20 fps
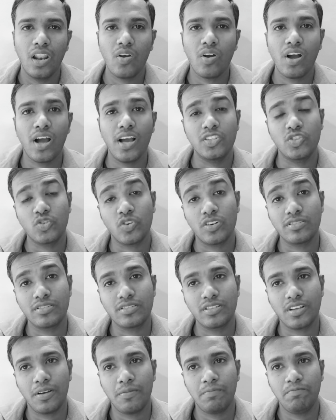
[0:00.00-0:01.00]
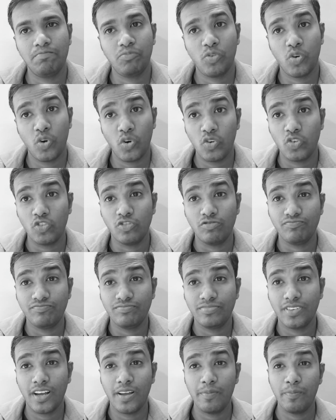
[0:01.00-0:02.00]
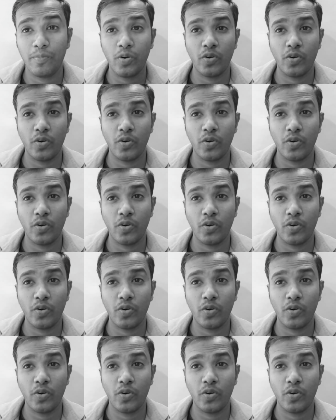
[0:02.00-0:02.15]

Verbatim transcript: hello guys what's up oh I